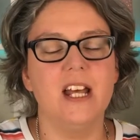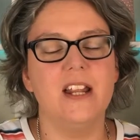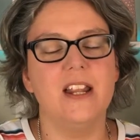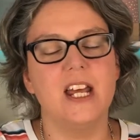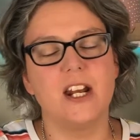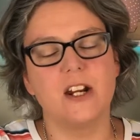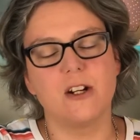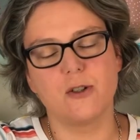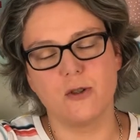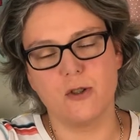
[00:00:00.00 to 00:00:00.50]

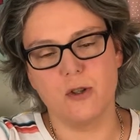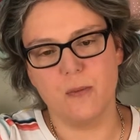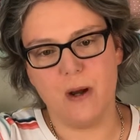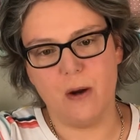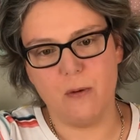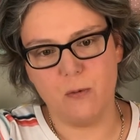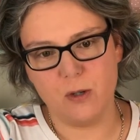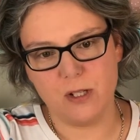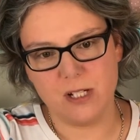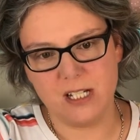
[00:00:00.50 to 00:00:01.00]
Then I talk
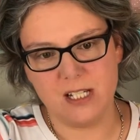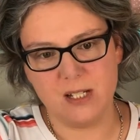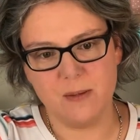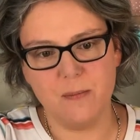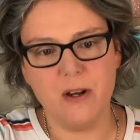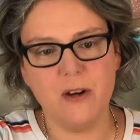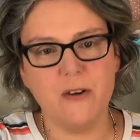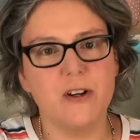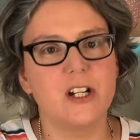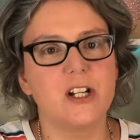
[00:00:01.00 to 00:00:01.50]
about what is a
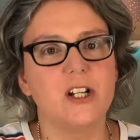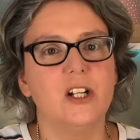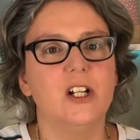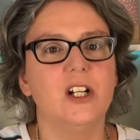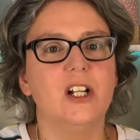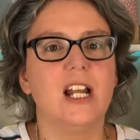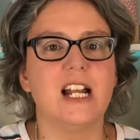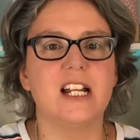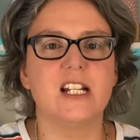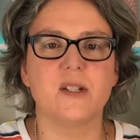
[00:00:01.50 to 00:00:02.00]

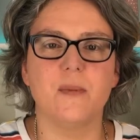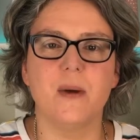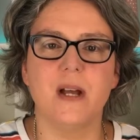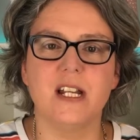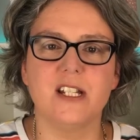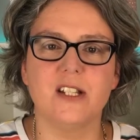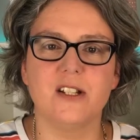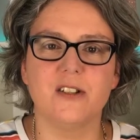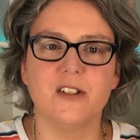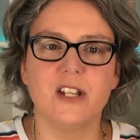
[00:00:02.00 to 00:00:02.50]
miracle, and
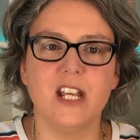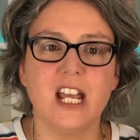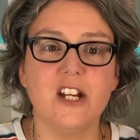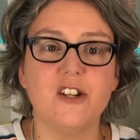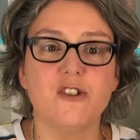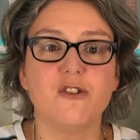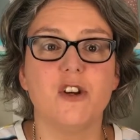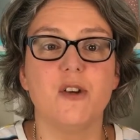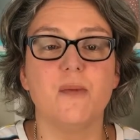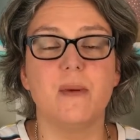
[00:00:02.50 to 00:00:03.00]
depending on the
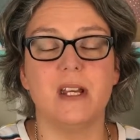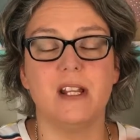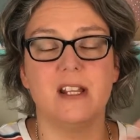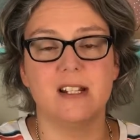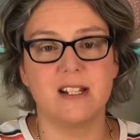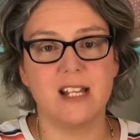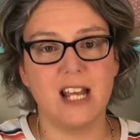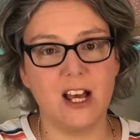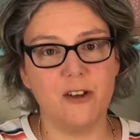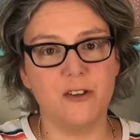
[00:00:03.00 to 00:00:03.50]
age group, either
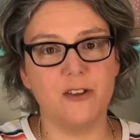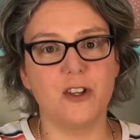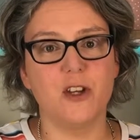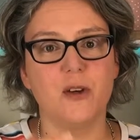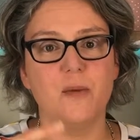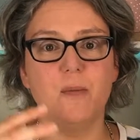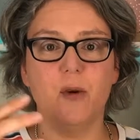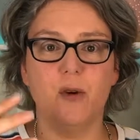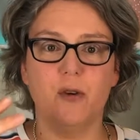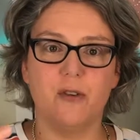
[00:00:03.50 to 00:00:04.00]
tell
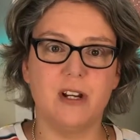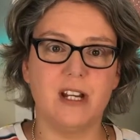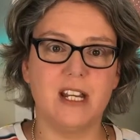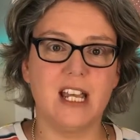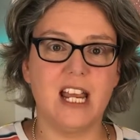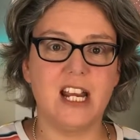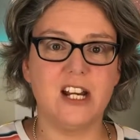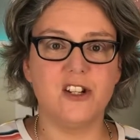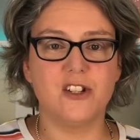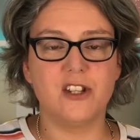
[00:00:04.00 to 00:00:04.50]
them or
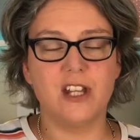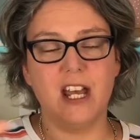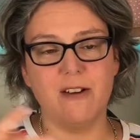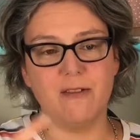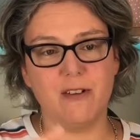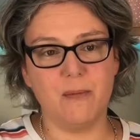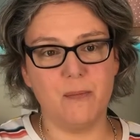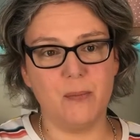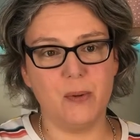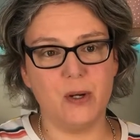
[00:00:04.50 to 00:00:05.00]
engage
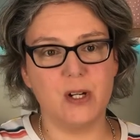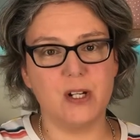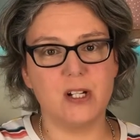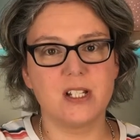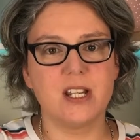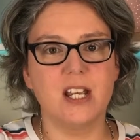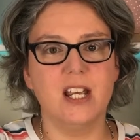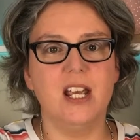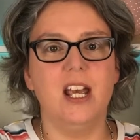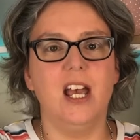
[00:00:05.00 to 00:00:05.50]
their
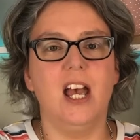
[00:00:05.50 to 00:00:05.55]
input.